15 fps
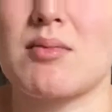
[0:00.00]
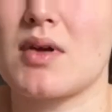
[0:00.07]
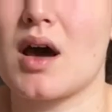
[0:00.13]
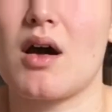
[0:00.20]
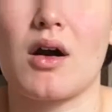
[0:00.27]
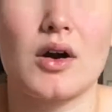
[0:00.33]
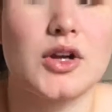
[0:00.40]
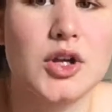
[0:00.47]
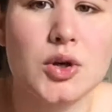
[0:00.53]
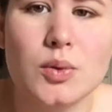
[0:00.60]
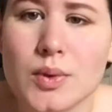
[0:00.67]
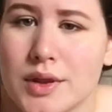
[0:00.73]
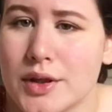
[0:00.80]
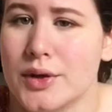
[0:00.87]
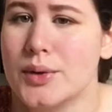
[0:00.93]
I'm not arguing
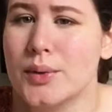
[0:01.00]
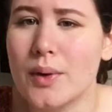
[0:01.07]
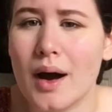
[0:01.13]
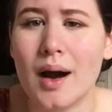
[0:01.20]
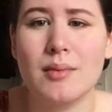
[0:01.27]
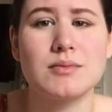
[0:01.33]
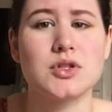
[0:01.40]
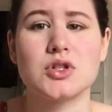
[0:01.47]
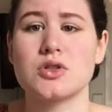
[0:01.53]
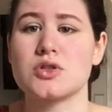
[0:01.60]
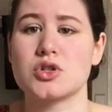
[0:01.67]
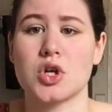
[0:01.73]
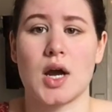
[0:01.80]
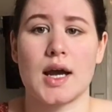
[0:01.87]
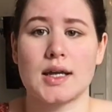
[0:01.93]
with you. I'm
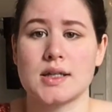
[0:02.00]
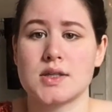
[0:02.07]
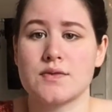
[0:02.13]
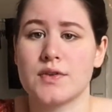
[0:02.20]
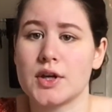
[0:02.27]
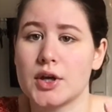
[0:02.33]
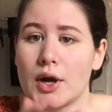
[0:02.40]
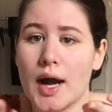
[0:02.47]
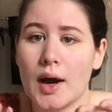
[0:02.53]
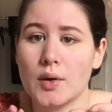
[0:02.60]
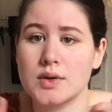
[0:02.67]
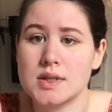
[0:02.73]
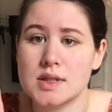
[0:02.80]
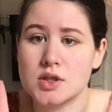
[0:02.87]
just trying to figure out the